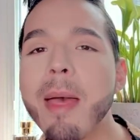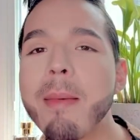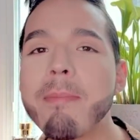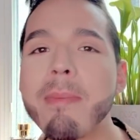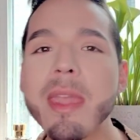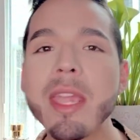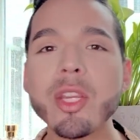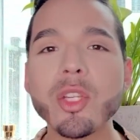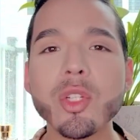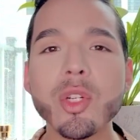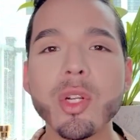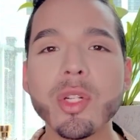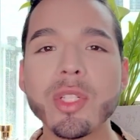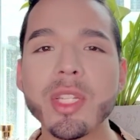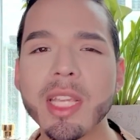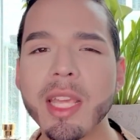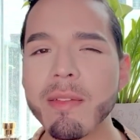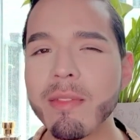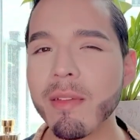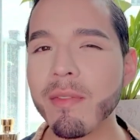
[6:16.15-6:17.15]
Make sure
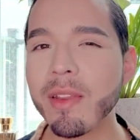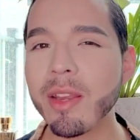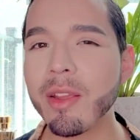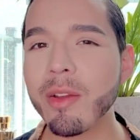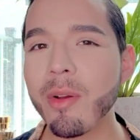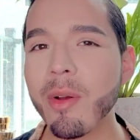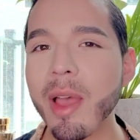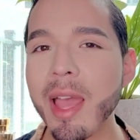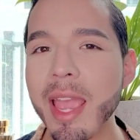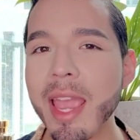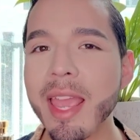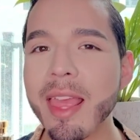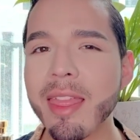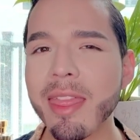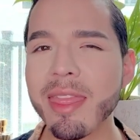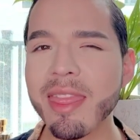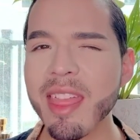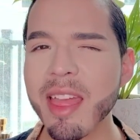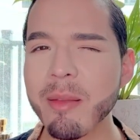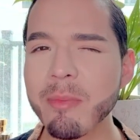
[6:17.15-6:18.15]
to give the video a
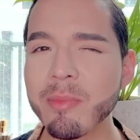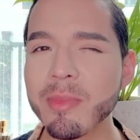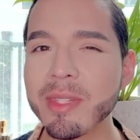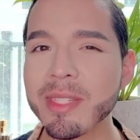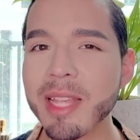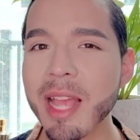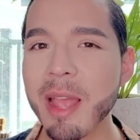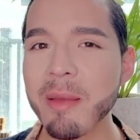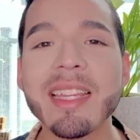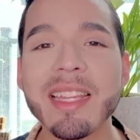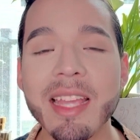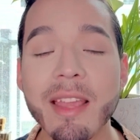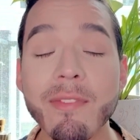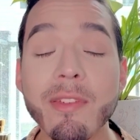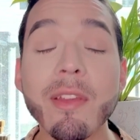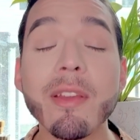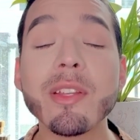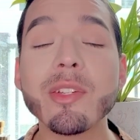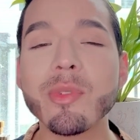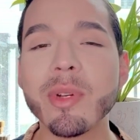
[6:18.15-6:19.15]
thumbs up if
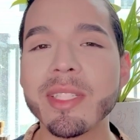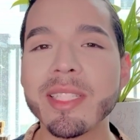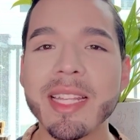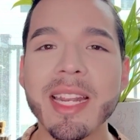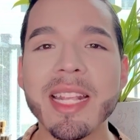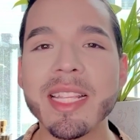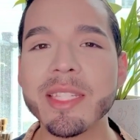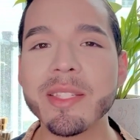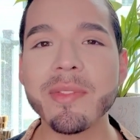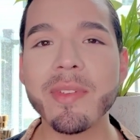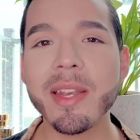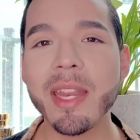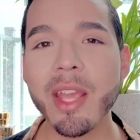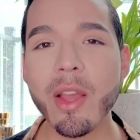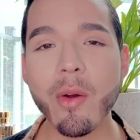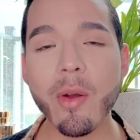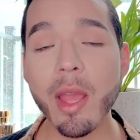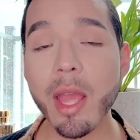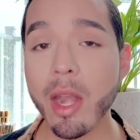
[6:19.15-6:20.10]
you enjoyed today's video,